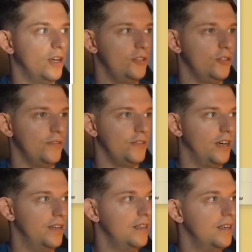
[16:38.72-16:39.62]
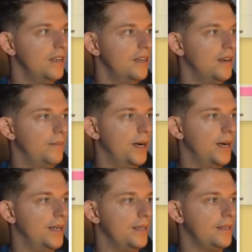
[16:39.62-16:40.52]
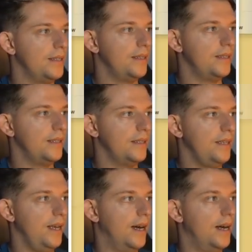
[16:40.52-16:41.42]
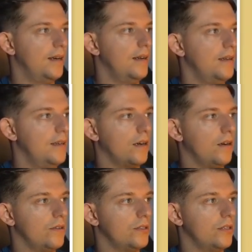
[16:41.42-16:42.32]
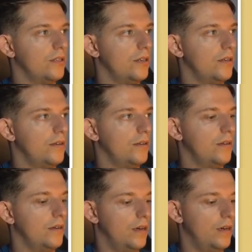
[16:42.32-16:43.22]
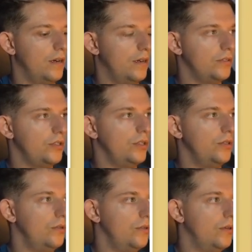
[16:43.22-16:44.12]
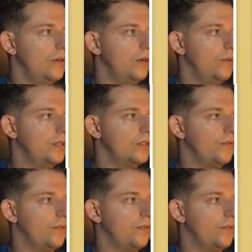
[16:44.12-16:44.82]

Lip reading: I should have done. But yeah, Cursor 2, Windsurf